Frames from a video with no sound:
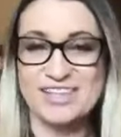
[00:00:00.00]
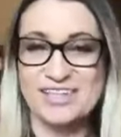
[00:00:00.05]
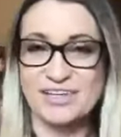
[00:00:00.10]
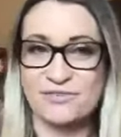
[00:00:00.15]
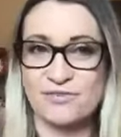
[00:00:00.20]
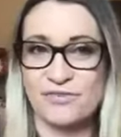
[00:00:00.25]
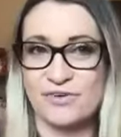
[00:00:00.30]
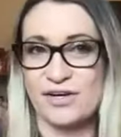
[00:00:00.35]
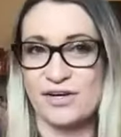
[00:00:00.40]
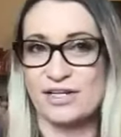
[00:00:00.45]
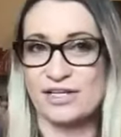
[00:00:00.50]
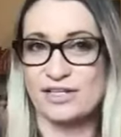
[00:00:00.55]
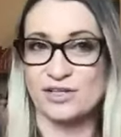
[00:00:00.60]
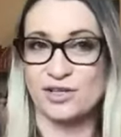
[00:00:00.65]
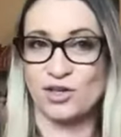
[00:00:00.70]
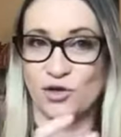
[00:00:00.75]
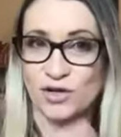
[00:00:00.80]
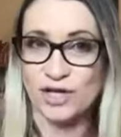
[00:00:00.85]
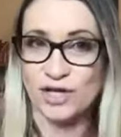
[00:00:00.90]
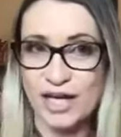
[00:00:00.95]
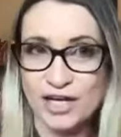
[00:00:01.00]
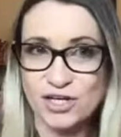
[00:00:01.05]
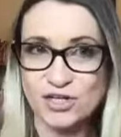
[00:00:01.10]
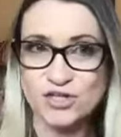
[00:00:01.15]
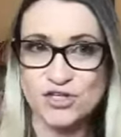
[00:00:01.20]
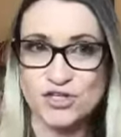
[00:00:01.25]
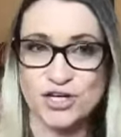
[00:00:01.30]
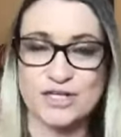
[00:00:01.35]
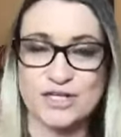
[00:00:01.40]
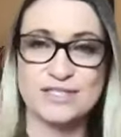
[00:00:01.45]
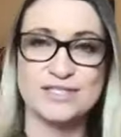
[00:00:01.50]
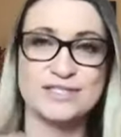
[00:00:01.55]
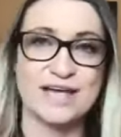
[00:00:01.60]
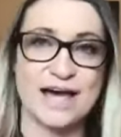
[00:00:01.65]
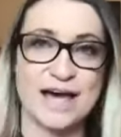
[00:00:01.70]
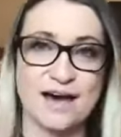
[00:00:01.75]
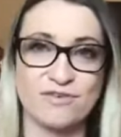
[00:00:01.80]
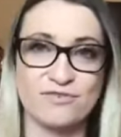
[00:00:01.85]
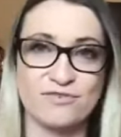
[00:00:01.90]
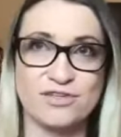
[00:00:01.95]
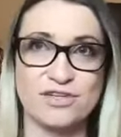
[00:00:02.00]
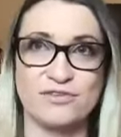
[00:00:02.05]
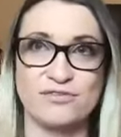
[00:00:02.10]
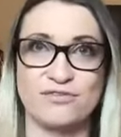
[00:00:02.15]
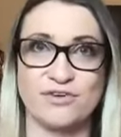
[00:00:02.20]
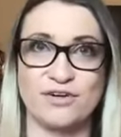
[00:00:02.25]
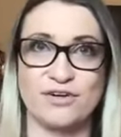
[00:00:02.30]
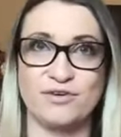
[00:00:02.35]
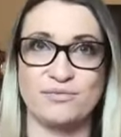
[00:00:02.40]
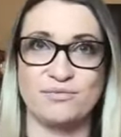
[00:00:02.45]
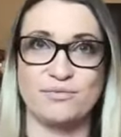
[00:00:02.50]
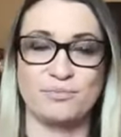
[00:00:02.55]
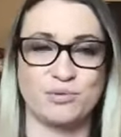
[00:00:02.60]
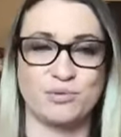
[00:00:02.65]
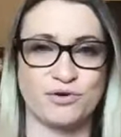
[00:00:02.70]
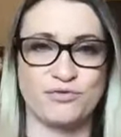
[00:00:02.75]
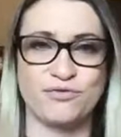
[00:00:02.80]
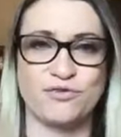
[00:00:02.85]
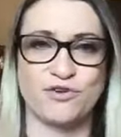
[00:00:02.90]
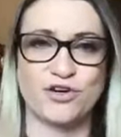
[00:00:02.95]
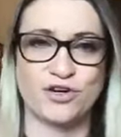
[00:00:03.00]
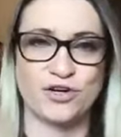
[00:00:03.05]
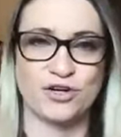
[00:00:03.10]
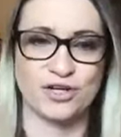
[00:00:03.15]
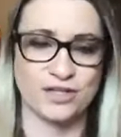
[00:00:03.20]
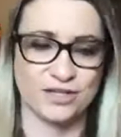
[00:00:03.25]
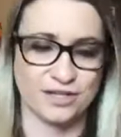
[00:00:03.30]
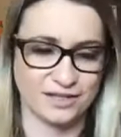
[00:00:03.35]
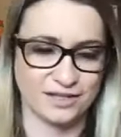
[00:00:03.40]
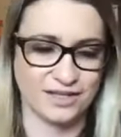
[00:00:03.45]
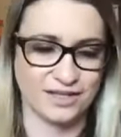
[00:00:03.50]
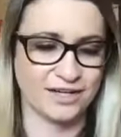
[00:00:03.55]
different locations have different preferred